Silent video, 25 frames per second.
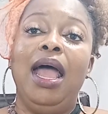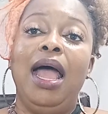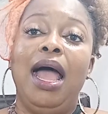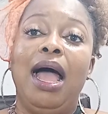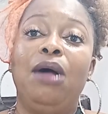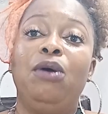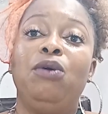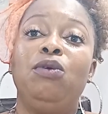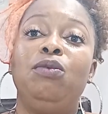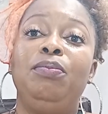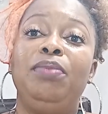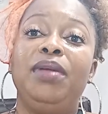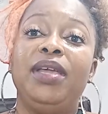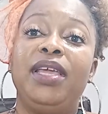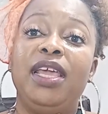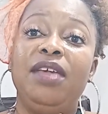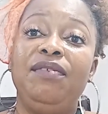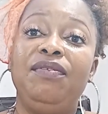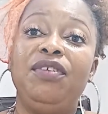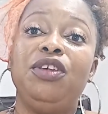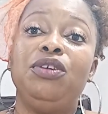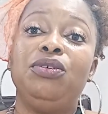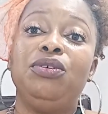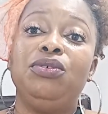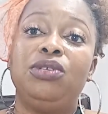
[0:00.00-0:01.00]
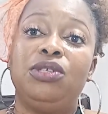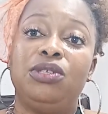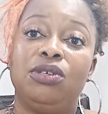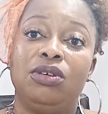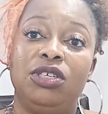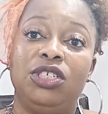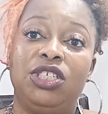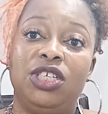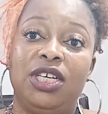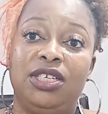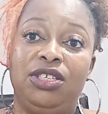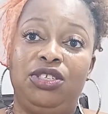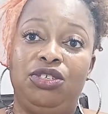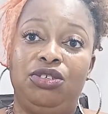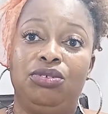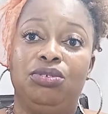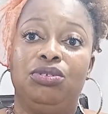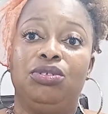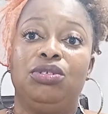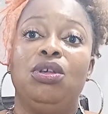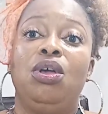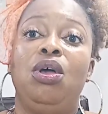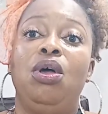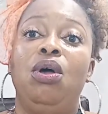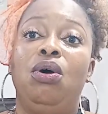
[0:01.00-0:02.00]
I will be giving you
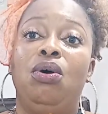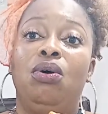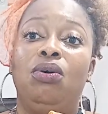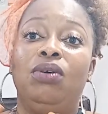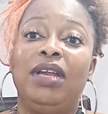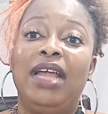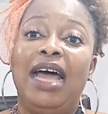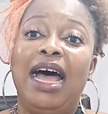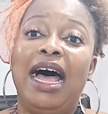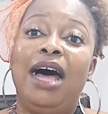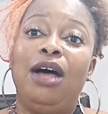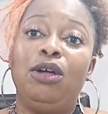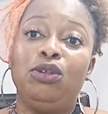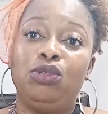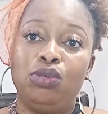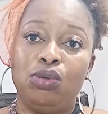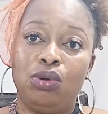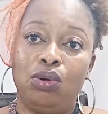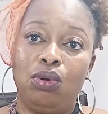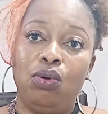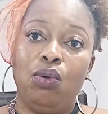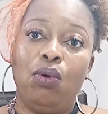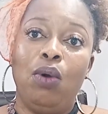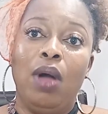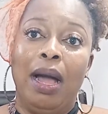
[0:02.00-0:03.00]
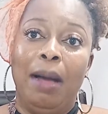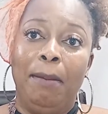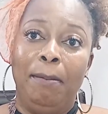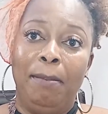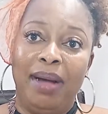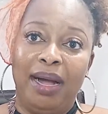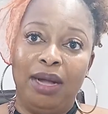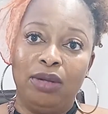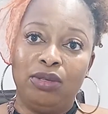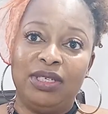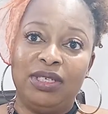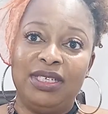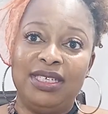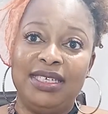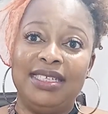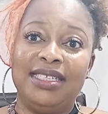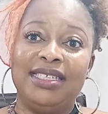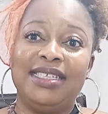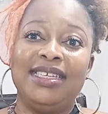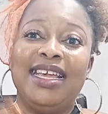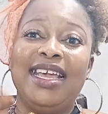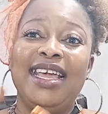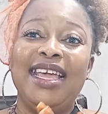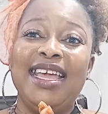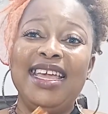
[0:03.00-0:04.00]
suggestions on how to go about
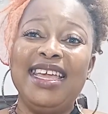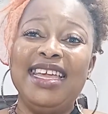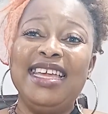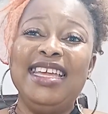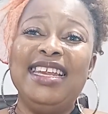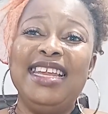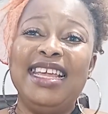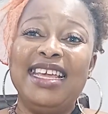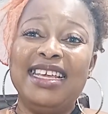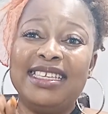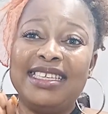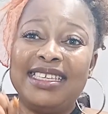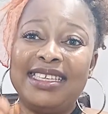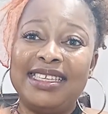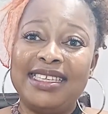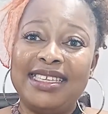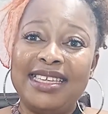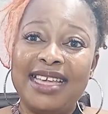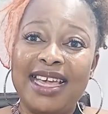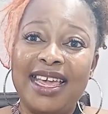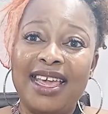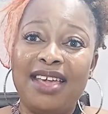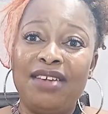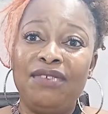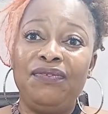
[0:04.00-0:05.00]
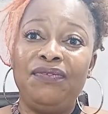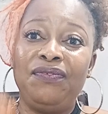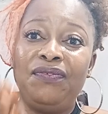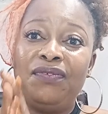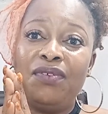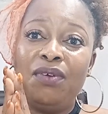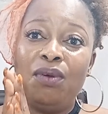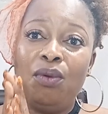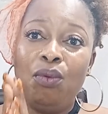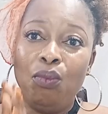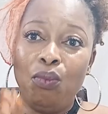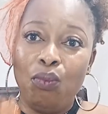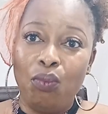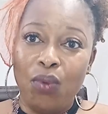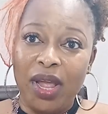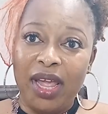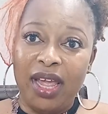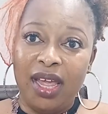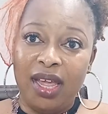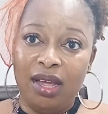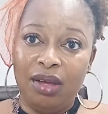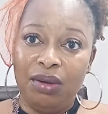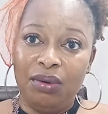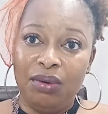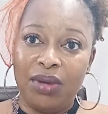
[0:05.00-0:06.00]
it in a safe
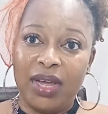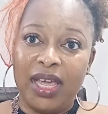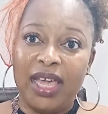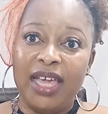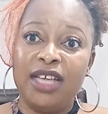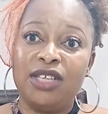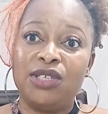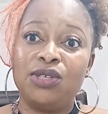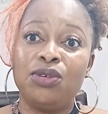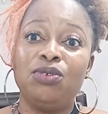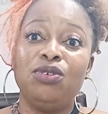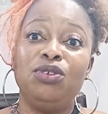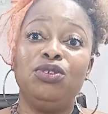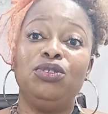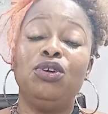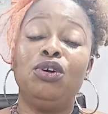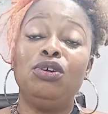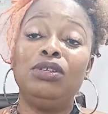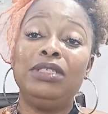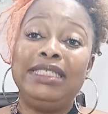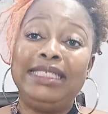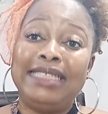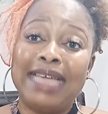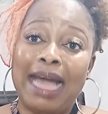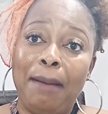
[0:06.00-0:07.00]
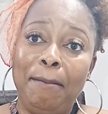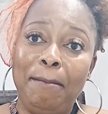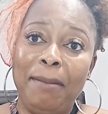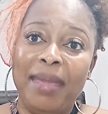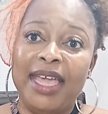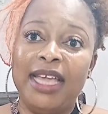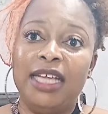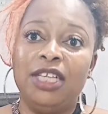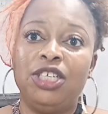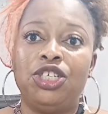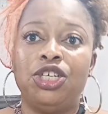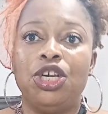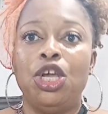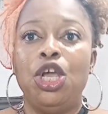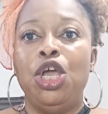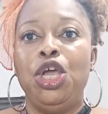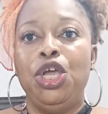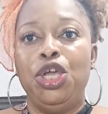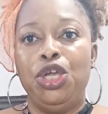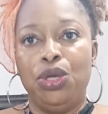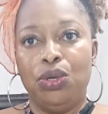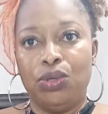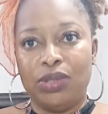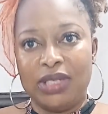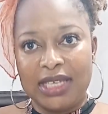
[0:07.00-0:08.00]
way, okay, so you don't damage
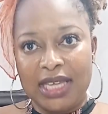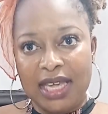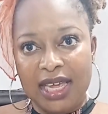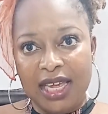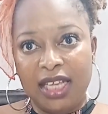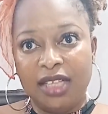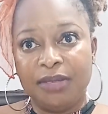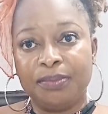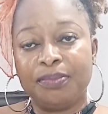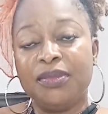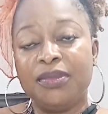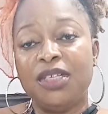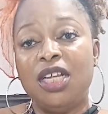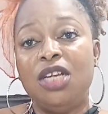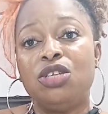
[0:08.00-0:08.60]
your skin.